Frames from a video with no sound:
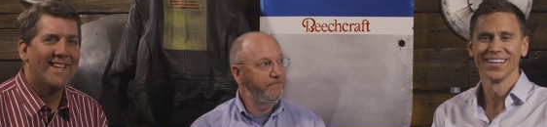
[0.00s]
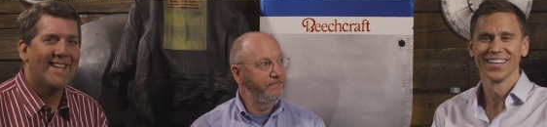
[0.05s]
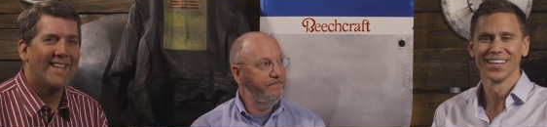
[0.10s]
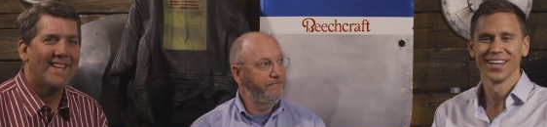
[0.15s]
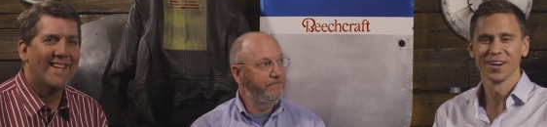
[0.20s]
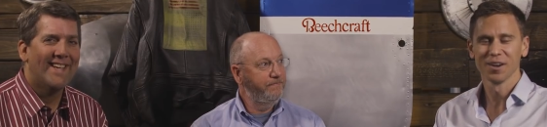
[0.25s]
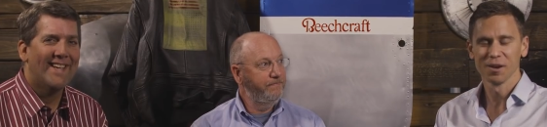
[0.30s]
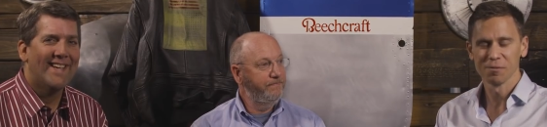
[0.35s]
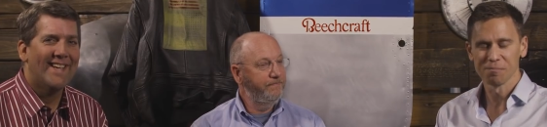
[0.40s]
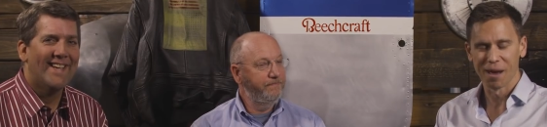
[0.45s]

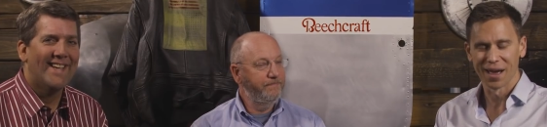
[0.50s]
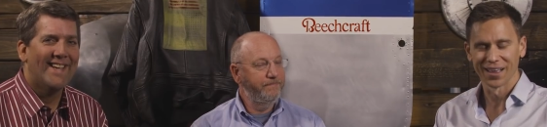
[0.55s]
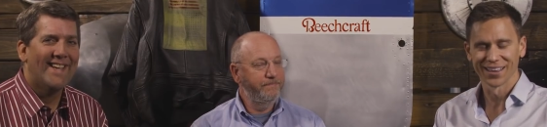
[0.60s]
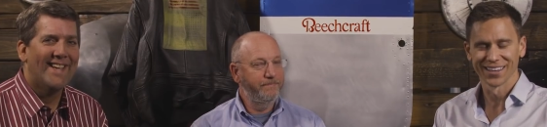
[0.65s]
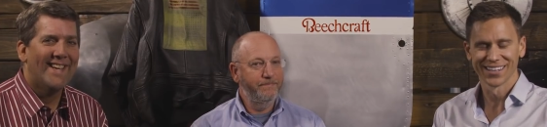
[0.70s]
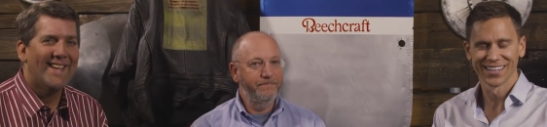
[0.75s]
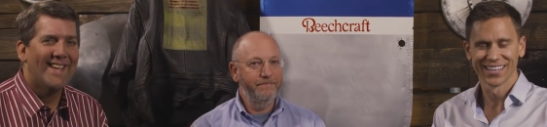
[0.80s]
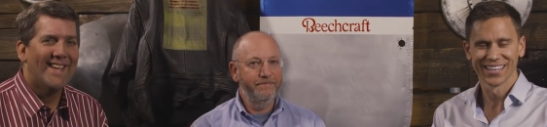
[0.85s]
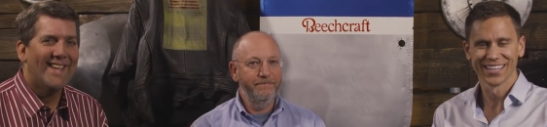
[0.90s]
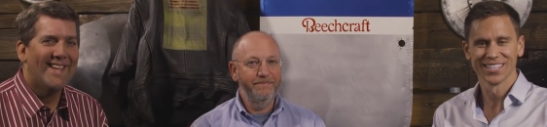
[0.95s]
Speaker 1: that a good
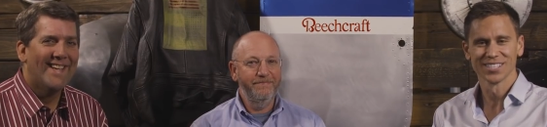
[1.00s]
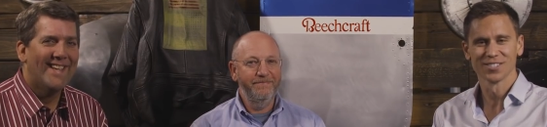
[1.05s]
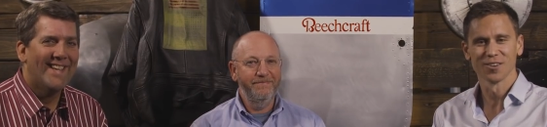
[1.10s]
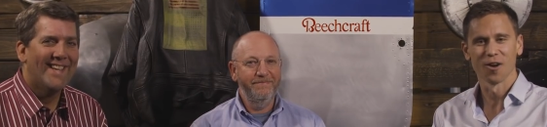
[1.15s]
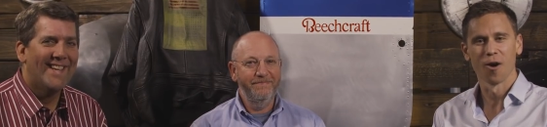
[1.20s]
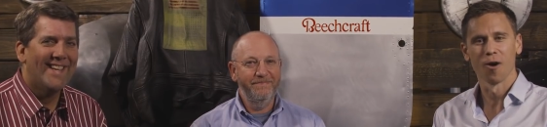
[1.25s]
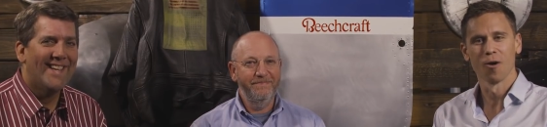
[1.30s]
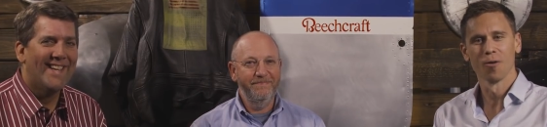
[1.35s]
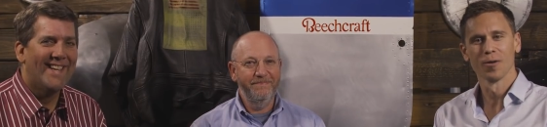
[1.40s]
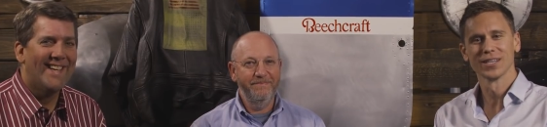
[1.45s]
pilot is
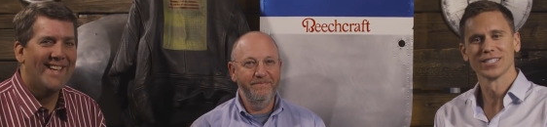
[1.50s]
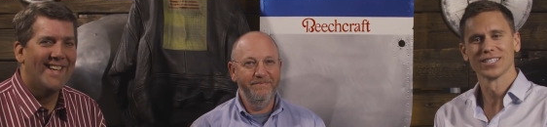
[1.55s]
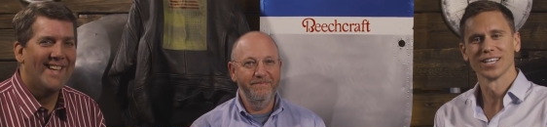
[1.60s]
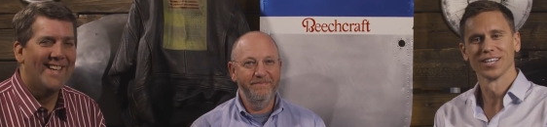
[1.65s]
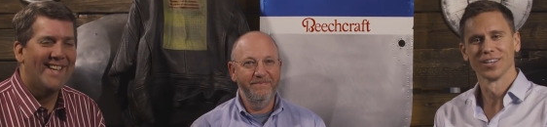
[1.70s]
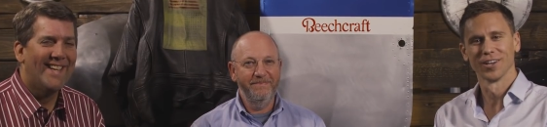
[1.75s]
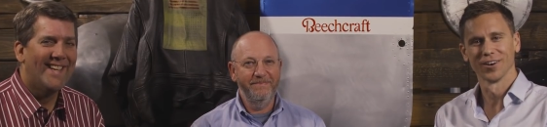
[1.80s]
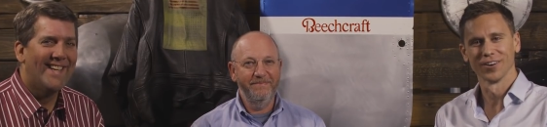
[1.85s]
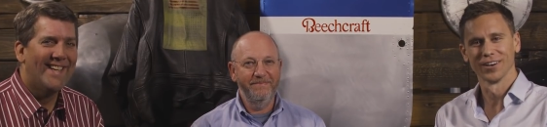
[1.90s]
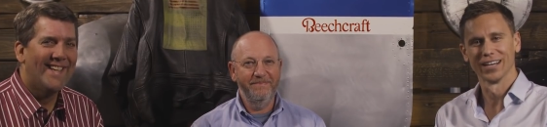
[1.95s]
always
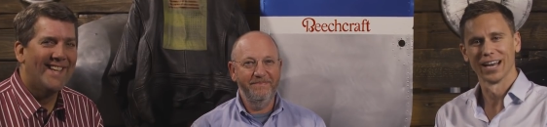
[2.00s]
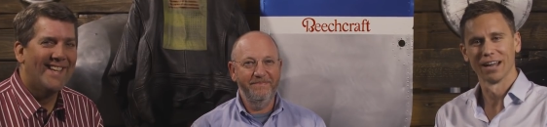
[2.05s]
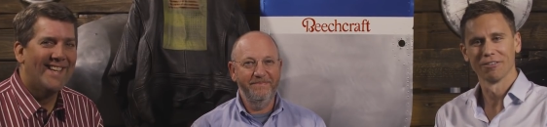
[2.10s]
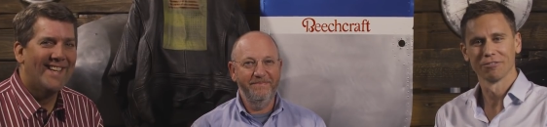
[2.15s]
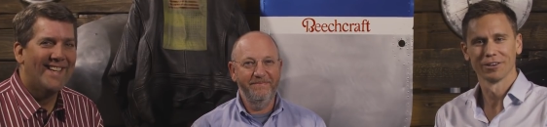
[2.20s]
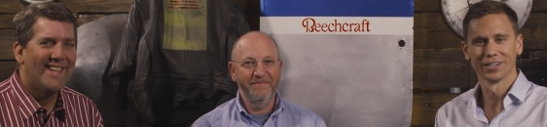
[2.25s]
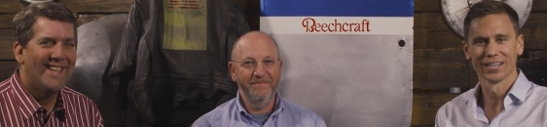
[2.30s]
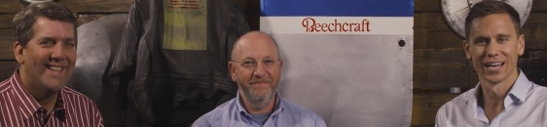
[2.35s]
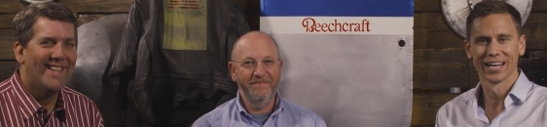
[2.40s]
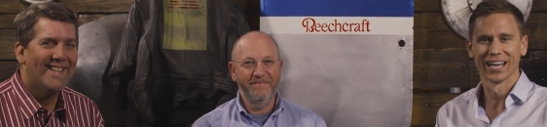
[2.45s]
learning. Have
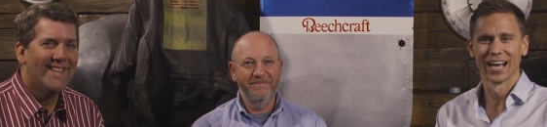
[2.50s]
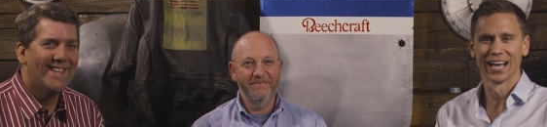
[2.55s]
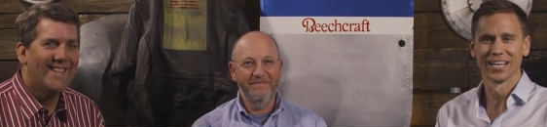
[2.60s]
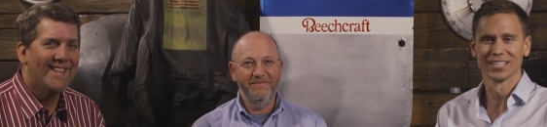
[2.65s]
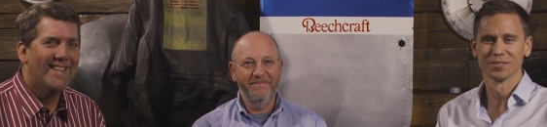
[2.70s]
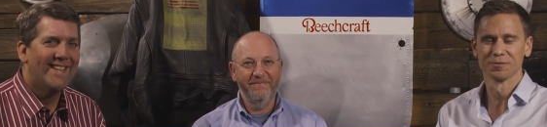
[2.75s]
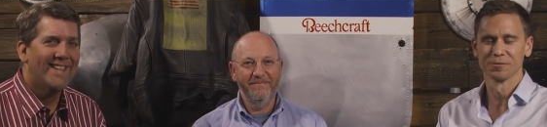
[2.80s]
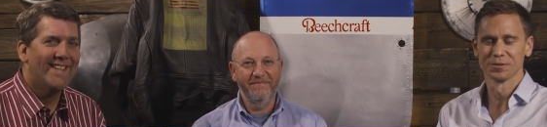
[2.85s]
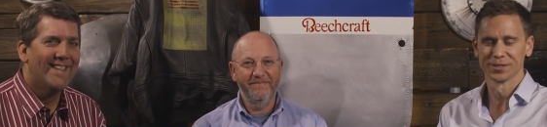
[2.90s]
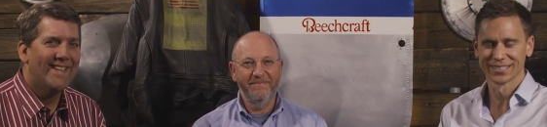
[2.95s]
a great day,
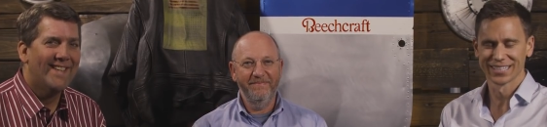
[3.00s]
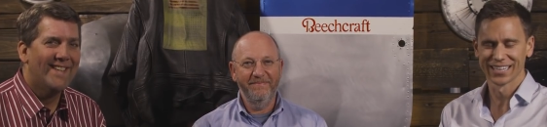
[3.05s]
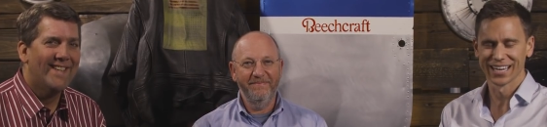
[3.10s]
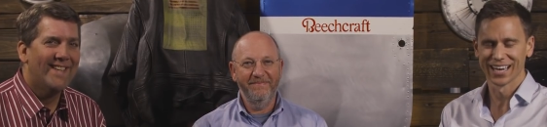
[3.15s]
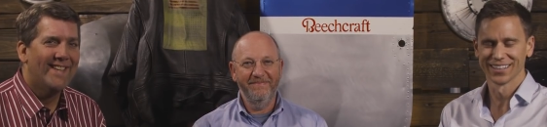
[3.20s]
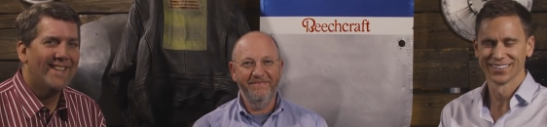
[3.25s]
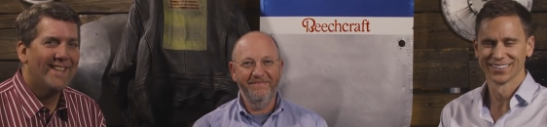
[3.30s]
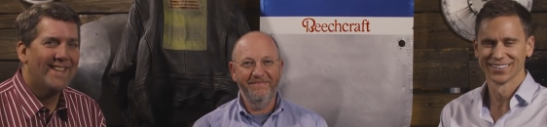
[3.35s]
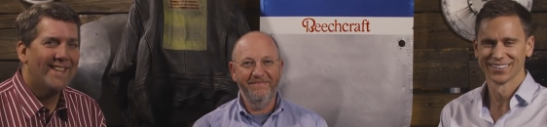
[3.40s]
guys. We'll see ya.